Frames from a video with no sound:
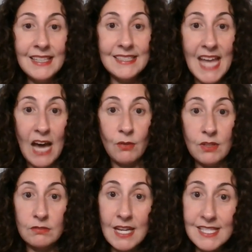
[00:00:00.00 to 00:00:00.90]
Now,
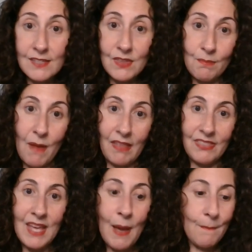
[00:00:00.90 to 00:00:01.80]
the rest of the
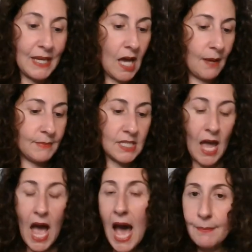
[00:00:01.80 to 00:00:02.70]
month becomes
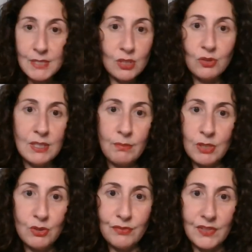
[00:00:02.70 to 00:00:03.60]
absolutely
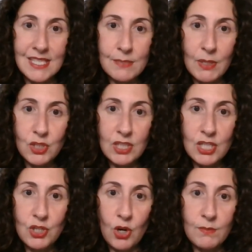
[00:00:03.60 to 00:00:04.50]
beautiful, especially
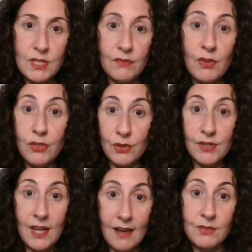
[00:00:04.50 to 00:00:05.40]
in terms of
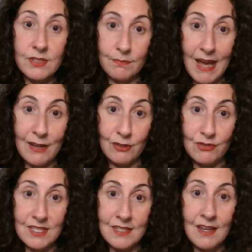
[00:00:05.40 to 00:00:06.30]
third house
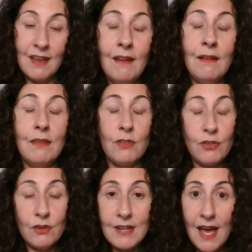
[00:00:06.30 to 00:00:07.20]
matters. The
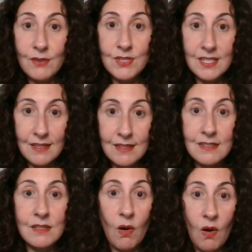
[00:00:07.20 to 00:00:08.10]
third house
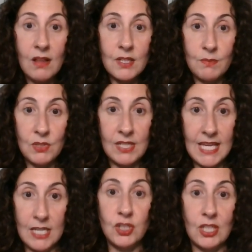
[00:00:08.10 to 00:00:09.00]
is all
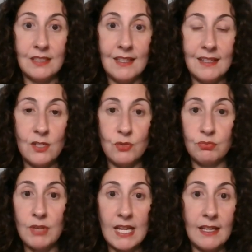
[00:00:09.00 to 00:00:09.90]
communication. It is
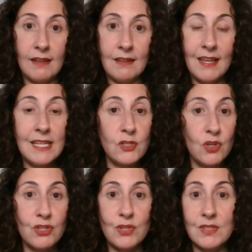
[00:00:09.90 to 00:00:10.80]
writing. It is
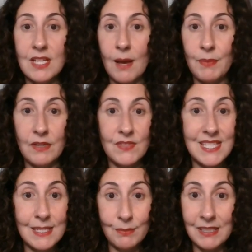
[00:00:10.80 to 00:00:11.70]
also the topic of
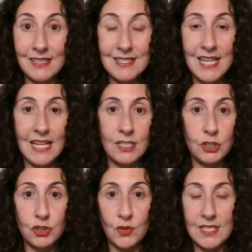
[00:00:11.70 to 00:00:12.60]
siblings, and it
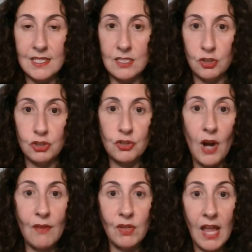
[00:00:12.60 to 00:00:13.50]
is short distance
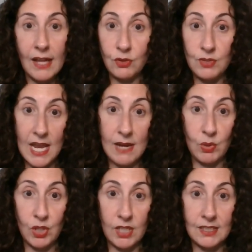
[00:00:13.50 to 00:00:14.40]
travel and your
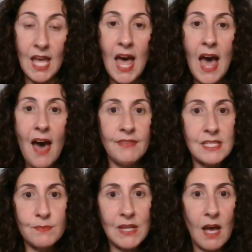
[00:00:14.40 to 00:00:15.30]
neighborhood. And
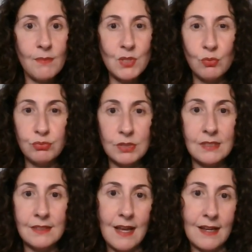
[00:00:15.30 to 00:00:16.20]
this becomes a
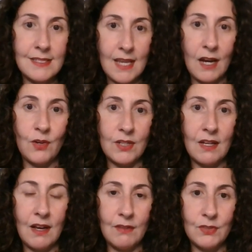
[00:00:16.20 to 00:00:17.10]
really nice
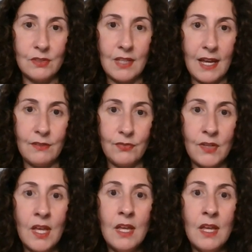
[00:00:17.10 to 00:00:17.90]
area of your life.